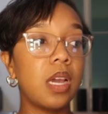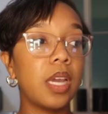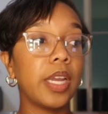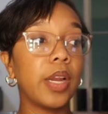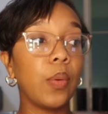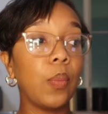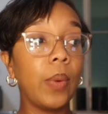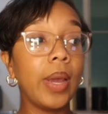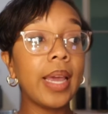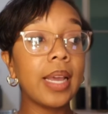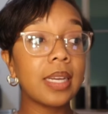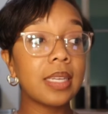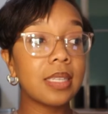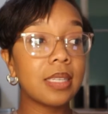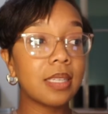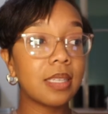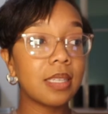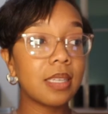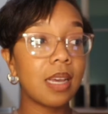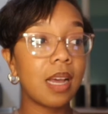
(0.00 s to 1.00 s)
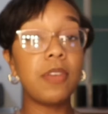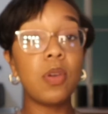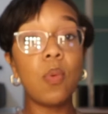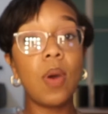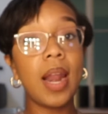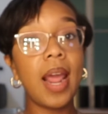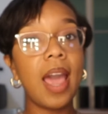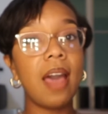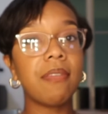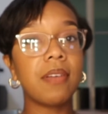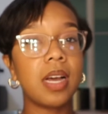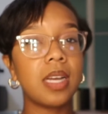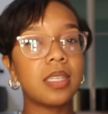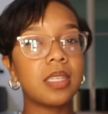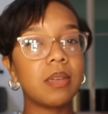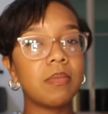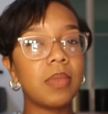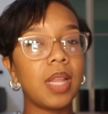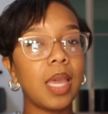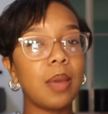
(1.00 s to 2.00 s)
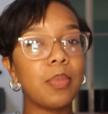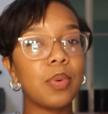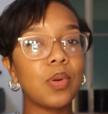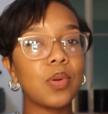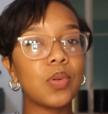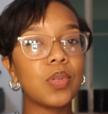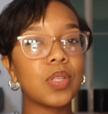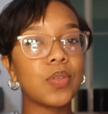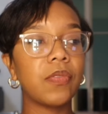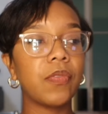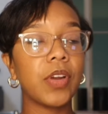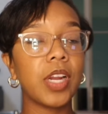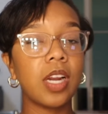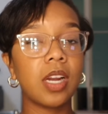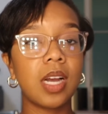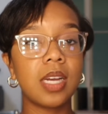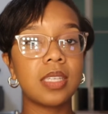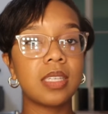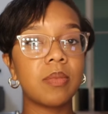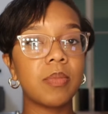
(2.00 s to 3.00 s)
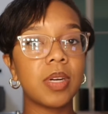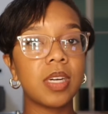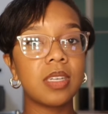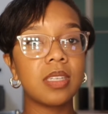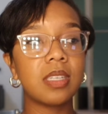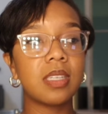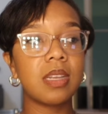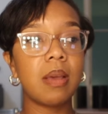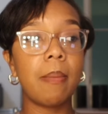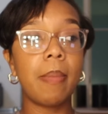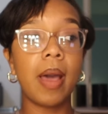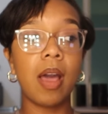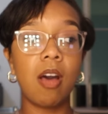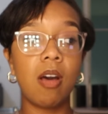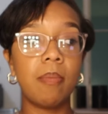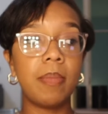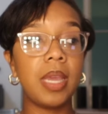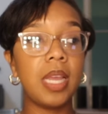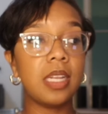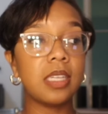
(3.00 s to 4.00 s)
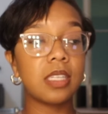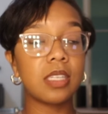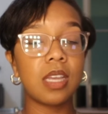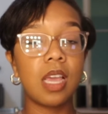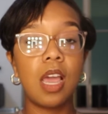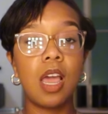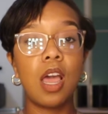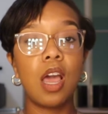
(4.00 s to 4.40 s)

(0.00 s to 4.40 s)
Your wicks. If you wanna have custom labels for your customers, by all means,